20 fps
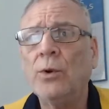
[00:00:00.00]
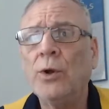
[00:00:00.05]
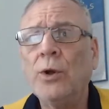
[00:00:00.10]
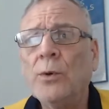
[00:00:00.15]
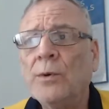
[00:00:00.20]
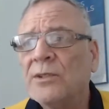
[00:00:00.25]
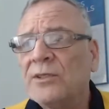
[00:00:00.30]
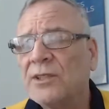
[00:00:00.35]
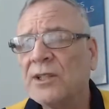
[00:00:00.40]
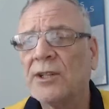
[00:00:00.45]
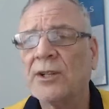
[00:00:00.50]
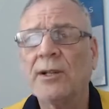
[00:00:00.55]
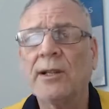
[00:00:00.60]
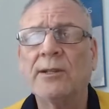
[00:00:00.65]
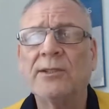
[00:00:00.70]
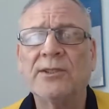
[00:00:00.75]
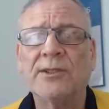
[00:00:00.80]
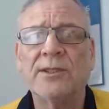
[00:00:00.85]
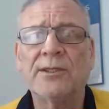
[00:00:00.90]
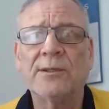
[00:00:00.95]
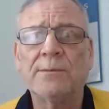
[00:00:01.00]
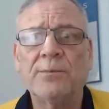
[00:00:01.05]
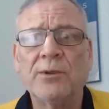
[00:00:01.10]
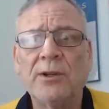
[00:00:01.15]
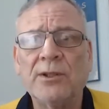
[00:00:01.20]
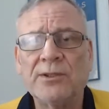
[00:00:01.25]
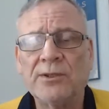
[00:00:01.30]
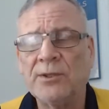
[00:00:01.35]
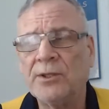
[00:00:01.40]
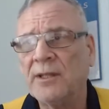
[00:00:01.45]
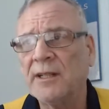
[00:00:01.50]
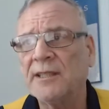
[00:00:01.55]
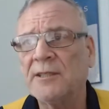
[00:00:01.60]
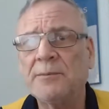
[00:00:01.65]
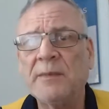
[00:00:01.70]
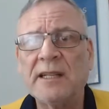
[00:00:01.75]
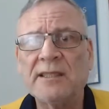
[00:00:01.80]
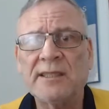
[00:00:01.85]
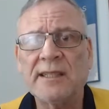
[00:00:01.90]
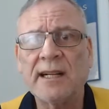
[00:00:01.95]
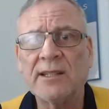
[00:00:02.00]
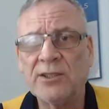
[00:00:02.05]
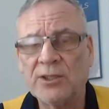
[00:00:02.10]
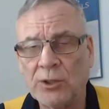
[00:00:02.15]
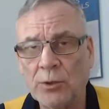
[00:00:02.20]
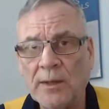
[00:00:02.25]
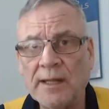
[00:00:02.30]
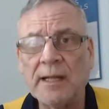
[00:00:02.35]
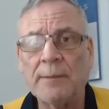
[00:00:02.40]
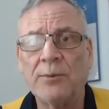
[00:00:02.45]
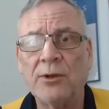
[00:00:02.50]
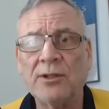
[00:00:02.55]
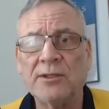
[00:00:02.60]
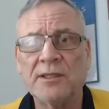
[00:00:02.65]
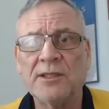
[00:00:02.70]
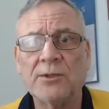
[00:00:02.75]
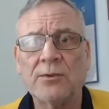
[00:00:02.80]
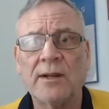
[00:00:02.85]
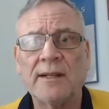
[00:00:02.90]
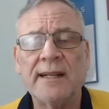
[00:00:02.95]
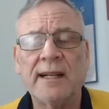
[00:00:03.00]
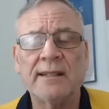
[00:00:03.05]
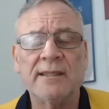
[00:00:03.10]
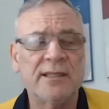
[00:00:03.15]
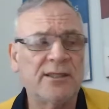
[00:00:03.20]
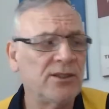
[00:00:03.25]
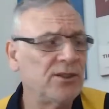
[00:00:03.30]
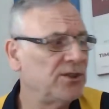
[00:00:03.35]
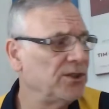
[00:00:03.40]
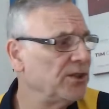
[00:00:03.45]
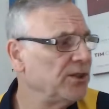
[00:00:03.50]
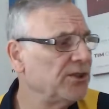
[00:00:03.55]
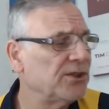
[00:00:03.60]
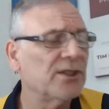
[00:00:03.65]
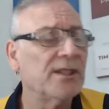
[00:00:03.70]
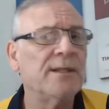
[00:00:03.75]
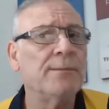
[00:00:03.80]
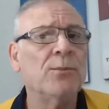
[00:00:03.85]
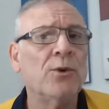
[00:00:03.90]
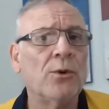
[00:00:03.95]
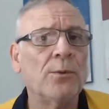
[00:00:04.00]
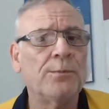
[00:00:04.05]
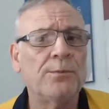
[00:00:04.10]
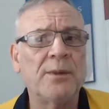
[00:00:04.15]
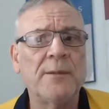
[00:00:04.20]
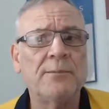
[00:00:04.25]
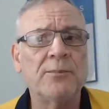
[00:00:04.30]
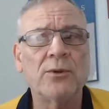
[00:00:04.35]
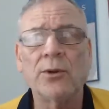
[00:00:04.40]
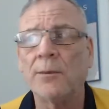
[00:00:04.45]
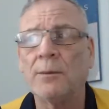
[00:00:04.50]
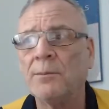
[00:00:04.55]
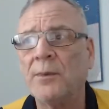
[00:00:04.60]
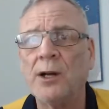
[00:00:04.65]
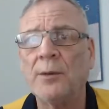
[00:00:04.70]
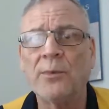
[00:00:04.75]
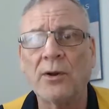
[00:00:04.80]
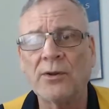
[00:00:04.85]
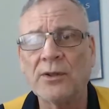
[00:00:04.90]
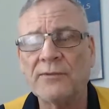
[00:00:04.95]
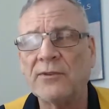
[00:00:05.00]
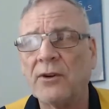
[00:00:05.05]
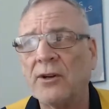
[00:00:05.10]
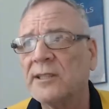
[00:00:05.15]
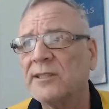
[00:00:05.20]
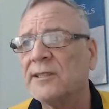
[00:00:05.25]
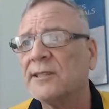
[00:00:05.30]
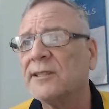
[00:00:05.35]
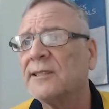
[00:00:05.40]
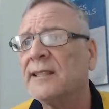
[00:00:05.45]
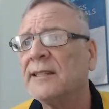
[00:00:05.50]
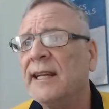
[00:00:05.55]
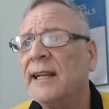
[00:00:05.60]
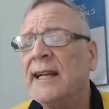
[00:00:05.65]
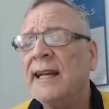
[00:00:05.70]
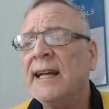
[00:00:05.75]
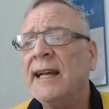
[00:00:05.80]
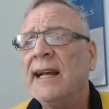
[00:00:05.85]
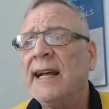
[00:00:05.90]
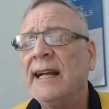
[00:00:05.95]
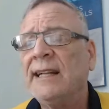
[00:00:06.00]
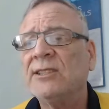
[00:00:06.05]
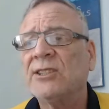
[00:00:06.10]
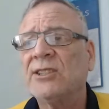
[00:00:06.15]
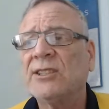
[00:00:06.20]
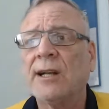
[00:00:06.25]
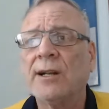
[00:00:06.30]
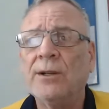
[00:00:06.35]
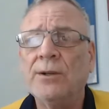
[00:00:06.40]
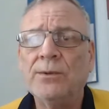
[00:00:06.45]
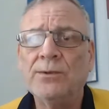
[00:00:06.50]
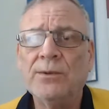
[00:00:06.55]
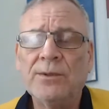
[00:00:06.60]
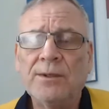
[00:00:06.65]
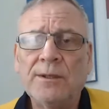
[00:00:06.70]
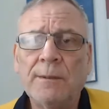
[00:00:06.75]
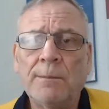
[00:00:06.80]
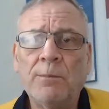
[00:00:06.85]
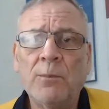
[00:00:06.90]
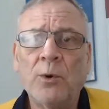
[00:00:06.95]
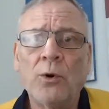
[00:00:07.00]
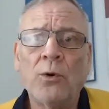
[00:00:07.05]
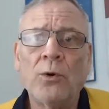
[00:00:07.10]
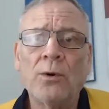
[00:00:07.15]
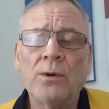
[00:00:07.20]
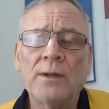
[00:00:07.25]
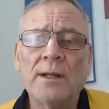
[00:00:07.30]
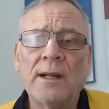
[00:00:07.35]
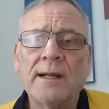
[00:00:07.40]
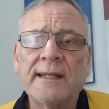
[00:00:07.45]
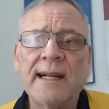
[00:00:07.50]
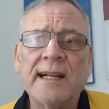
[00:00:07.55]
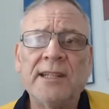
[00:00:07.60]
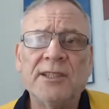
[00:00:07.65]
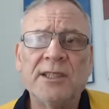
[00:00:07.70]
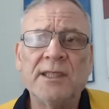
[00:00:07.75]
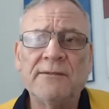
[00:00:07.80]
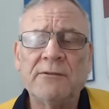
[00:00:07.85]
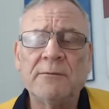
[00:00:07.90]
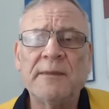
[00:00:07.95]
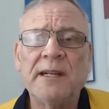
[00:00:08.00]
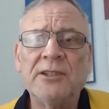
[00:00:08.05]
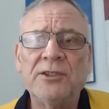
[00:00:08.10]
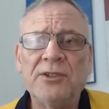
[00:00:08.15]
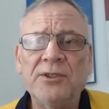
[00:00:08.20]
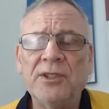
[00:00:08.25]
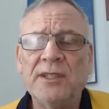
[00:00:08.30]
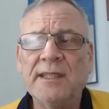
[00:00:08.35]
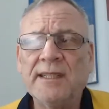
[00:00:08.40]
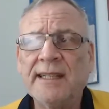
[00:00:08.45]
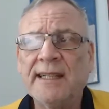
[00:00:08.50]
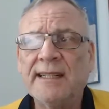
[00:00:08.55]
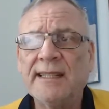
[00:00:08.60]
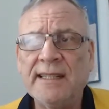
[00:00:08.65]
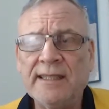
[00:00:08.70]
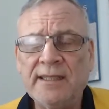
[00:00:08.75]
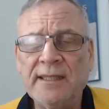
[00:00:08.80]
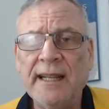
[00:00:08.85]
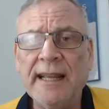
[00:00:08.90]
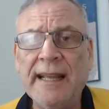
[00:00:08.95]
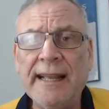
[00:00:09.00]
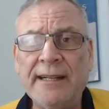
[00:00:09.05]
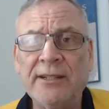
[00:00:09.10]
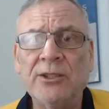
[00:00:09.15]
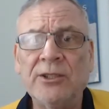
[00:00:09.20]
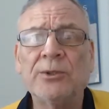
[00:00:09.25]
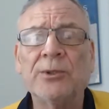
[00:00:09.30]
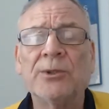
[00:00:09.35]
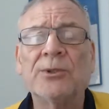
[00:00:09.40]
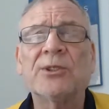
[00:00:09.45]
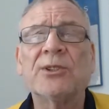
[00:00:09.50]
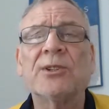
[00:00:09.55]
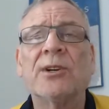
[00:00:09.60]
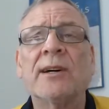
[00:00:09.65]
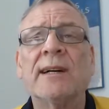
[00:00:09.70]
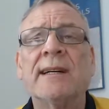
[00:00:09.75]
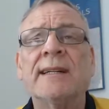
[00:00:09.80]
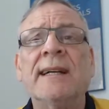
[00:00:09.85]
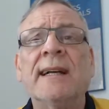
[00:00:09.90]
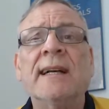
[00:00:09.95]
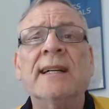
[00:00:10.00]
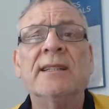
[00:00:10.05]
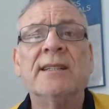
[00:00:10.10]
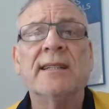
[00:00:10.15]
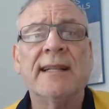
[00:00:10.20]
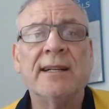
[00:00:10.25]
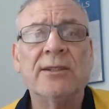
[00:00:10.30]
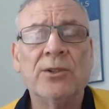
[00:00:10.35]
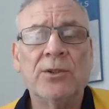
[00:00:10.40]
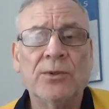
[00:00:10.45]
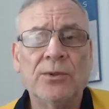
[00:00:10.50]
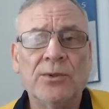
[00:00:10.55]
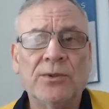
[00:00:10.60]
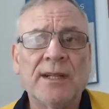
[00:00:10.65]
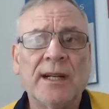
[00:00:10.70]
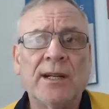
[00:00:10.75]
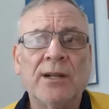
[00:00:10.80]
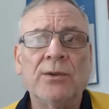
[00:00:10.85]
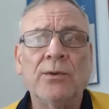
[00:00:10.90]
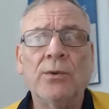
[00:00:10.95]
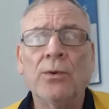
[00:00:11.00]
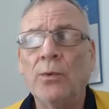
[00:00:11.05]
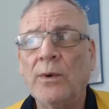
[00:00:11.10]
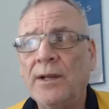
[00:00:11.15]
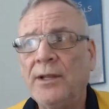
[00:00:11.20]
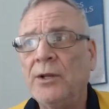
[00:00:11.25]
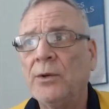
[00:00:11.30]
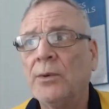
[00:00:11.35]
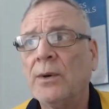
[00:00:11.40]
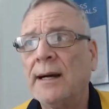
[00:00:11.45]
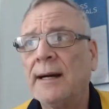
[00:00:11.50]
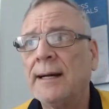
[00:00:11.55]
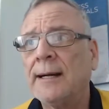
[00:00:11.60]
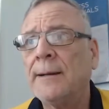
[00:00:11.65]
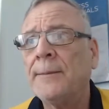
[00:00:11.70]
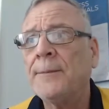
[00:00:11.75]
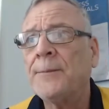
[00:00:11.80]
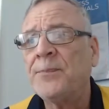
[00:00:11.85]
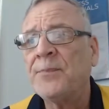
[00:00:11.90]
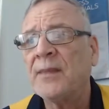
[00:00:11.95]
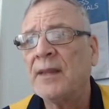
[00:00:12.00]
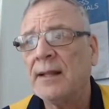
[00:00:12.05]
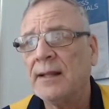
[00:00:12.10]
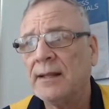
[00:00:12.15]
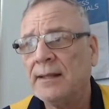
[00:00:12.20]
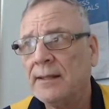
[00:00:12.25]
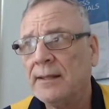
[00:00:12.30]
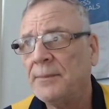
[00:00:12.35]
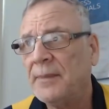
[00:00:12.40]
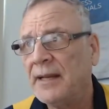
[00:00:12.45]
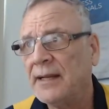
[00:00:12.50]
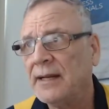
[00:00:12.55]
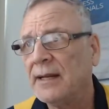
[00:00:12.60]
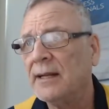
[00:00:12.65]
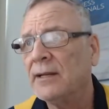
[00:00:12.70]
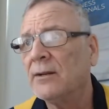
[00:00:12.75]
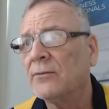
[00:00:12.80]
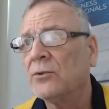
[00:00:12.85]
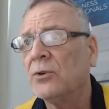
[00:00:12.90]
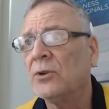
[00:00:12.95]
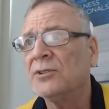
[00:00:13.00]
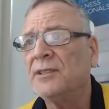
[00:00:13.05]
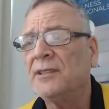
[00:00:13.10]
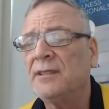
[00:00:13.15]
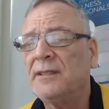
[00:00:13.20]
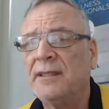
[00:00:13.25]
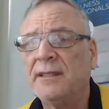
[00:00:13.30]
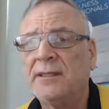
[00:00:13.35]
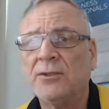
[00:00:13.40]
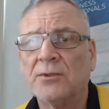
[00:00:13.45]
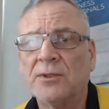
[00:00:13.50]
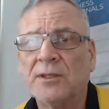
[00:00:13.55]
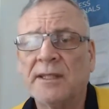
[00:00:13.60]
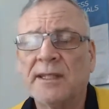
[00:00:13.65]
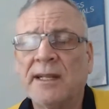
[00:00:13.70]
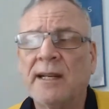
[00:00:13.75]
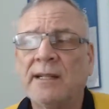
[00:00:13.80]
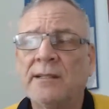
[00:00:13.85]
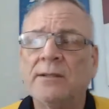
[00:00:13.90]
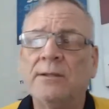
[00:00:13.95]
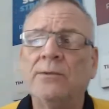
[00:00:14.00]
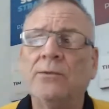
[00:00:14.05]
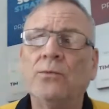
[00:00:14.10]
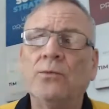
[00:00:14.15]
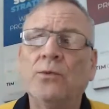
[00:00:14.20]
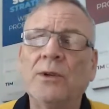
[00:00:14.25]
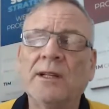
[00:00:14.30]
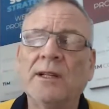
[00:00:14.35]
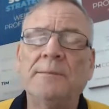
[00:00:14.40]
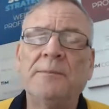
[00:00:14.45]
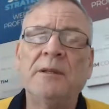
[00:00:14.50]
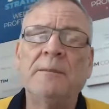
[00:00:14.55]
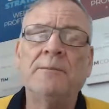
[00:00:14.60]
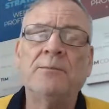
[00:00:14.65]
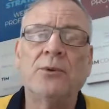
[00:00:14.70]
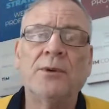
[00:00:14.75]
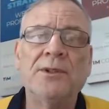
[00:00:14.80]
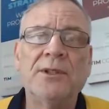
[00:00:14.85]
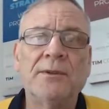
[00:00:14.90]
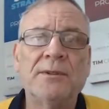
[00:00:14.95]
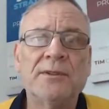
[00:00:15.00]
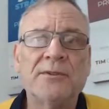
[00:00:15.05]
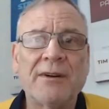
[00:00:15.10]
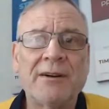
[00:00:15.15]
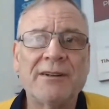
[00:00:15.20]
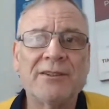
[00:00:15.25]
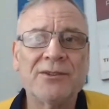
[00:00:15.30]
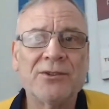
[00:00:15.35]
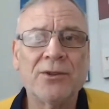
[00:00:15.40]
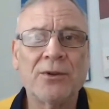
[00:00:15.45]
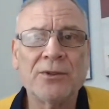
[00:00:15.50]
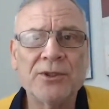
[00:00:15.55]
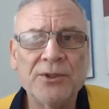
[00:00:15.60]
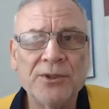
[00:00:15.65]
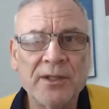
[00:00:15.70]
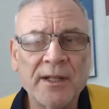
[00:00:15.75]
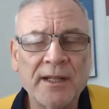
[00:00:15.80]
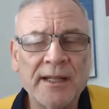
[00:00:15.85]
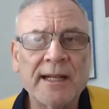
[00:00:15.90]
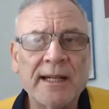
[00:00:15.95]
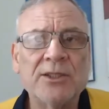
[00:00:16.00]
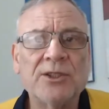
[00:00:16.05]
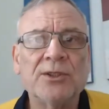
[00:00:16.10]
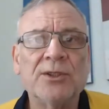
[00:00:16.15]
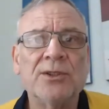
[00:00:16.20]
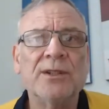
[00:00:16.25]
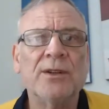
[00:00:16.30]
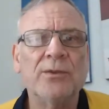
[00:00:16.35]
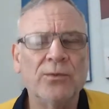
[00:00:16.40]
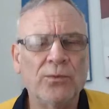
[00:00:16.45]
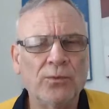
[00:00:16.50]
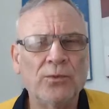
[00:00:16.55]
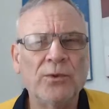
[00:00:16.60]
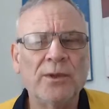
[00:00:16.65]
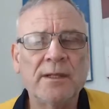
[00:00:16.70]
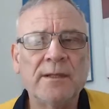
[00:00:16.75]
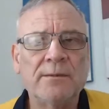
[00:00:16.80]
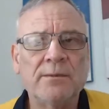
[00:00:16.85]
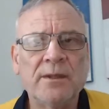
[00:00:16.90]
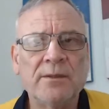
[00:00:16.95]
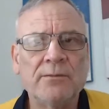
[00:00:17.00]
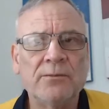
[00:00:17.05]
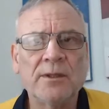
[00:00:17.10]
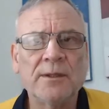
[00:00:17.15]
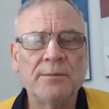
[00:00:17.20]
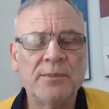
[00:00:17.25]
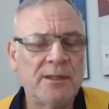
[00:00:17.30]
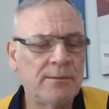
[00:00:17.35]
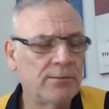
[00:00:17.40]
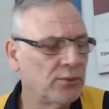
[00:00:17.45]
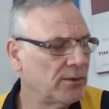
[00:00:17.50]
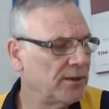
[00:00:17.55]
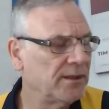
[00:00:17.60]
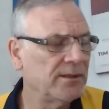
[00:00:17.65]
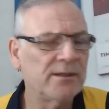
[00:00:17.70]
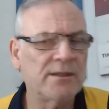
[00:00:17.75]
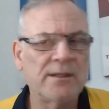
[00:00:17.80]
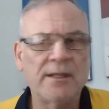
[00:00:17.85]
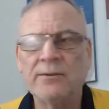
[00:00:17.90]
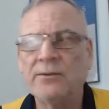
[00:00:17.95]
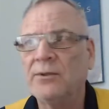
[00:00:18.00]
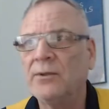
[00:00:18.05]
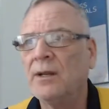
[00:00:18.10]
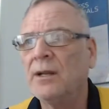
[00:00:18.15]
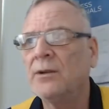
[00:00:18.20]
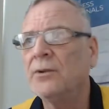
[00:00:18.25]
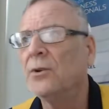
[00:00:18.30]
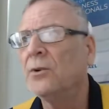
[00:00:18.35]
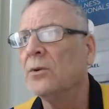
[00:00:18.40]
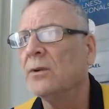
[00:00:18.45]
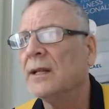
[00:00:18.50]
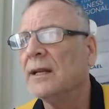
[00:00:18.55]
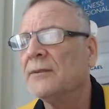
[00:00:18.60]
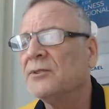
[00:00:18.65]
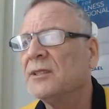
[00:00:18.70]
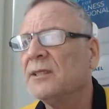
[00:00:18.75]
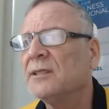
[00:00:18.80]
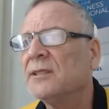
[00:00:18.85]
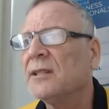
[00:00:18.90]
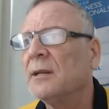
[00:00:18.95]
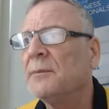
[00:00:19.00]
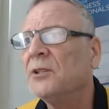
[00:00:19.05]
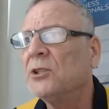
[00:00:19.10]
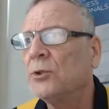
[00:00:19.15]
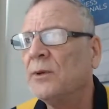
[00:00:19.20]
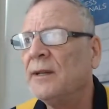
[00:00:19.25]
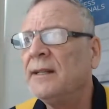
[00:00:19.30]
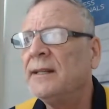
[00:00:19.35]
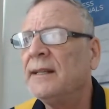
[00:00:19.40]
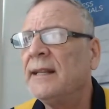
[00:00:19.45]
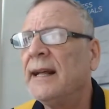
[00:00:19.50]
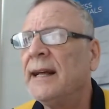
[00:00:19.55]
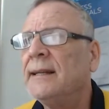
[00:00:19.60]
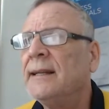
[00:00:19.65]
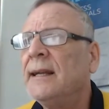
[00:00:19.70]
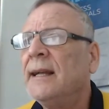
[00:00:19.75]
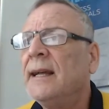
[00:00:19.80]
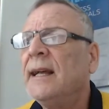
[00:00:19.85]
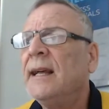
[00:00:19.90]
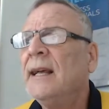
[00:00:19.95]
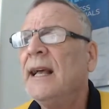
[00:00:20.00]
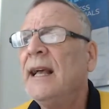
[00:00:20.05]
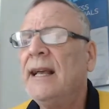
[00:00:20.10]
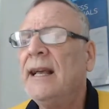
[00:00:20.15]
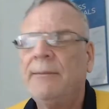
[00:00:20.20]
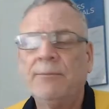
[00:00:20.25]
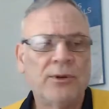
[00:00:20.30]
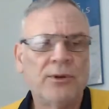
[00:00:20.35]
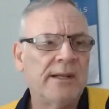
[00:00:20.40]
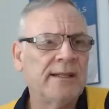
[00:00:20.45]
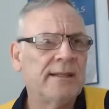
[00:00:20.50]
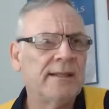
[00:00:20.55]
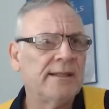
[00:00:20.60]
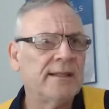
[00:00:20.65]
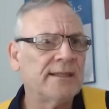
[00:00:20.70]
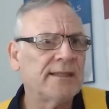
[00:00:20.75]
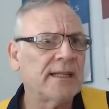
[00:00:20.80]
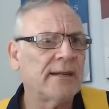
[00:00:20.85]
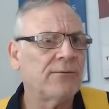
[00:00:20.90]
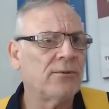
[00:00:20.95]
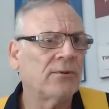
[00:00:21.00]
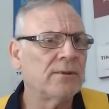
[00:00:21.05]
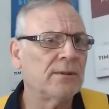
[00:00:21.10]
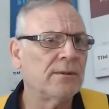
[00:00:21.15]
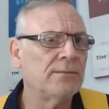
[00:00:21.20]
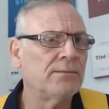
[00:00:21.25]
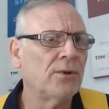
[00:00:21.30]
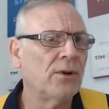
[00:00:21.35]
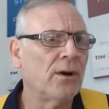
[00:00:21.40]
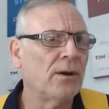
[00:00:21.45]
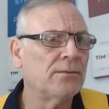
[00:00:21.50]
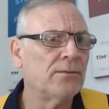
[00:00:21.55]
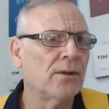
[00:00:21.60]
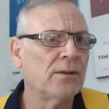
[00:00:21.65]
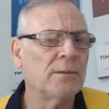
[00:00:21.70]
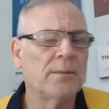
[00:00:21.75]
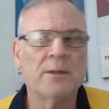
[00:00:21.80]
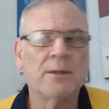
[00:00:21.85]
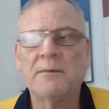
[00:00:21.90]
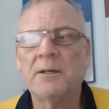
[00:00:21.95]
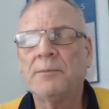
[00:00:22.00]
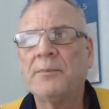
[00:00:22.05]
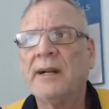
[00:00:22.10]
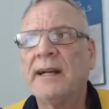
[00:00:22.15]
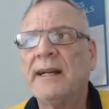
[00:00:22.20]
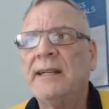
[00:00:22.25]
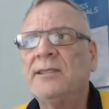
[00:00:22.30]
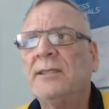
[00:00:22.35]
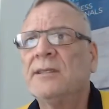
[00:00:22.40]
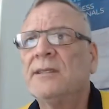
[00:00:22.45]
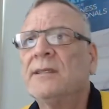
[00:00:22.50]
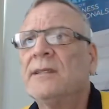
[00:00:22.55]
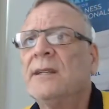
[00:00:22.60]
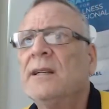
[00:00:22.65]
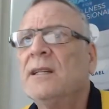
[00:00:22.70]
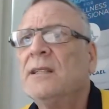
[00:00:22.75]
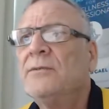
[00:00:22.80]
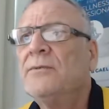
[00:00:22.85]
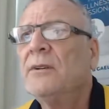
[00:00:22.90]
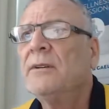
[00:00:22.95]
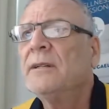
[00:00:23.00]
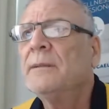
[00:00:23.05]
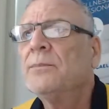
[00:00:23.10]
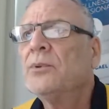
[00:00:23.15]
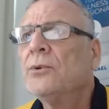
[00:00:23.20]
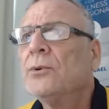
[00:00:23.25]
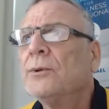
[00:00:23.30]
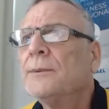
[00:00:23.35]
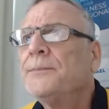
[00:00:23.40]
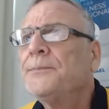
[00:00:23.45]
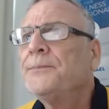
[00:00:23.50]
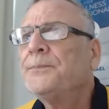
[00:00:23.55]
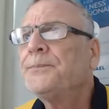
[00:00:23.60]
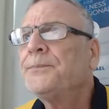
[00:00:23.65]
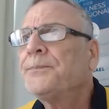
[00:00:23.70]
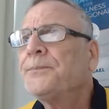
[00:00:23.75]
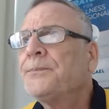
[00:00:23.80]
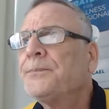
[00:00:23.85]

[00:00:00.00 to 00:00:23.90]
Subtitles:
who is the closest person who does massage to where that person is right now. And this is usually more people on mobile devices. And so the more location information you can get into your site to let Google know where you are, the better. And of course, this is also going to really pinpoint you as far as longitude and latitude, and really pinpoint you. And Google loves this. So between that and putting the stuff on the bottom of the page is very important.